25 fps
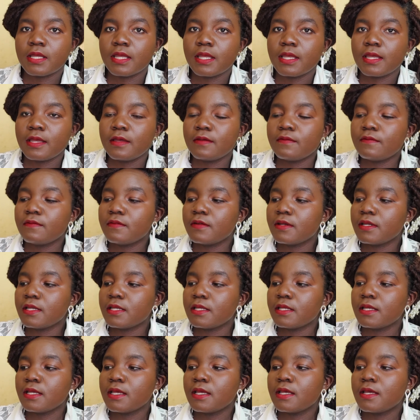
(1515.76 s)

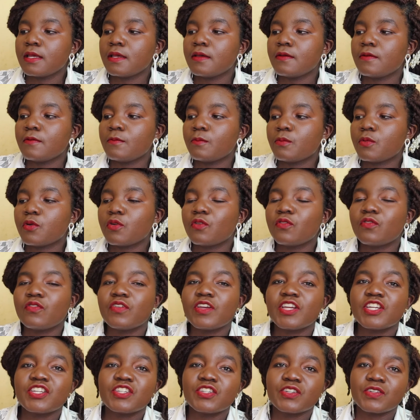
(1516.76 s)
every
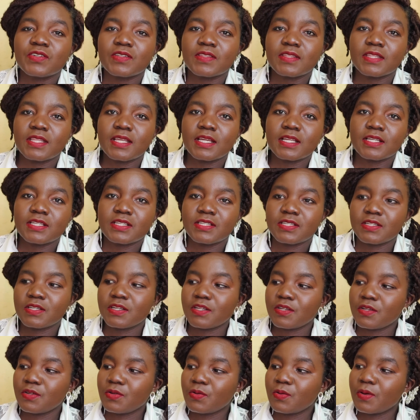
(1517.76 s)
profession that
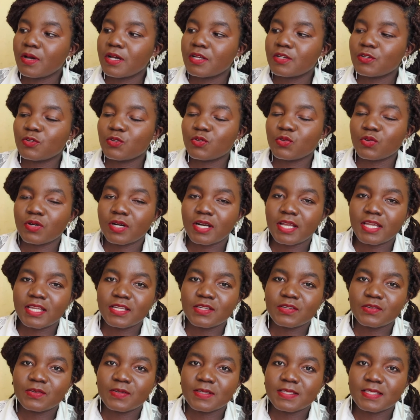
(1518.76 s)
you want to
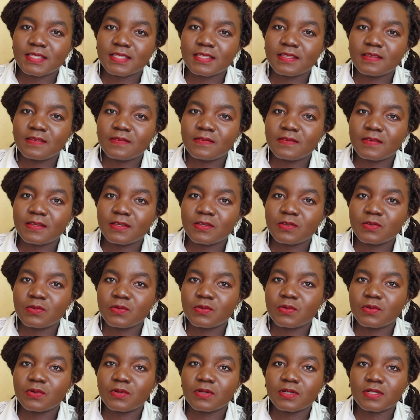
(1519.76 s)
write your CV
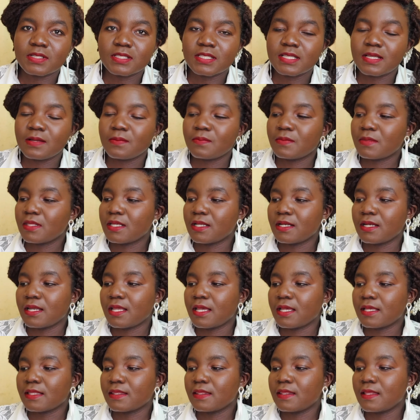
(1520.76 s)
to, or something
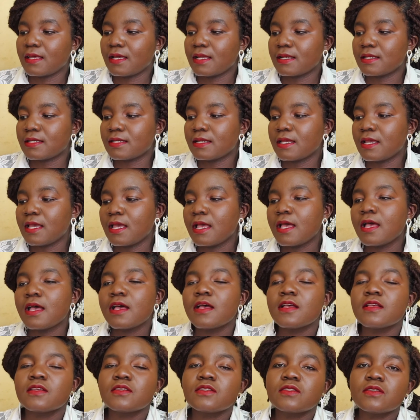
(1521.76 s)
like that.
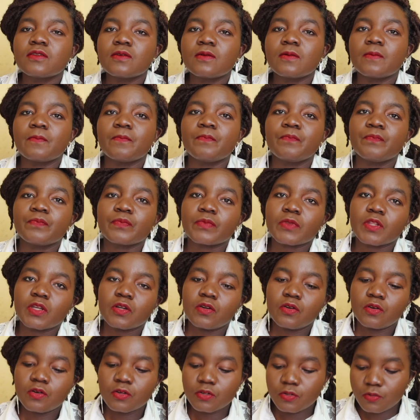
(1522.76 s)
So
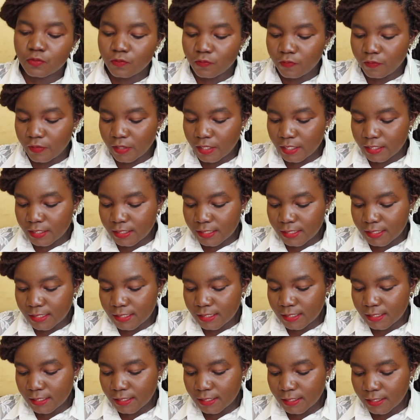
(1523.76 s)
go to
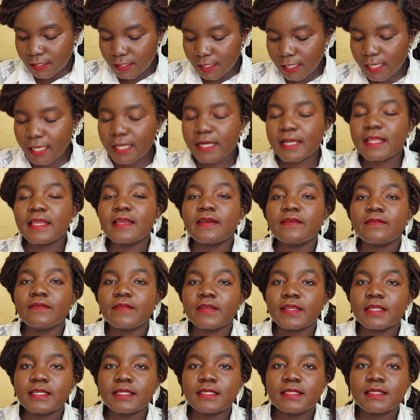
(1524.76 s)
vids, career
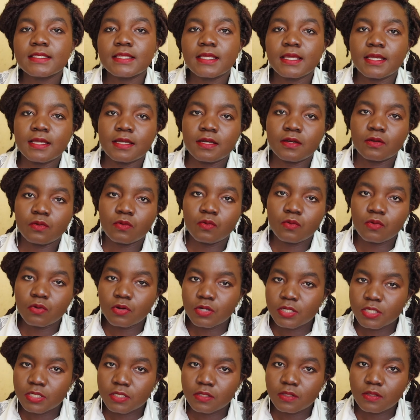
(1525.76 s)
vids, and
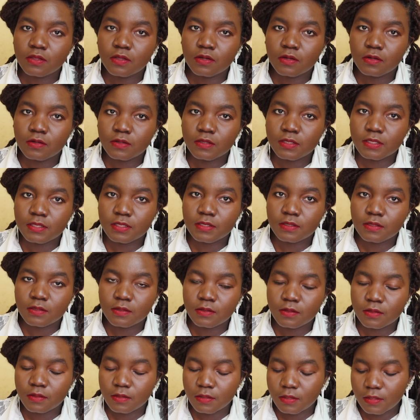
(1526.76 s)
watch
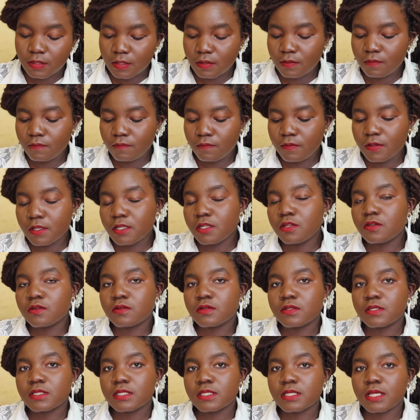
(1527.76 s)
the
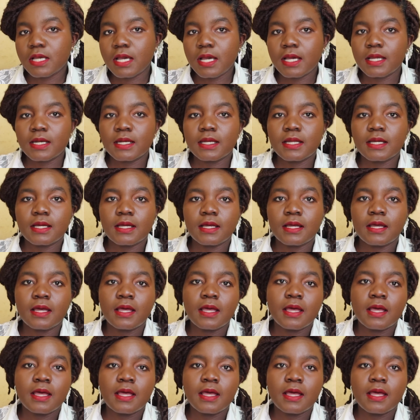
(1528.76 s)
videos under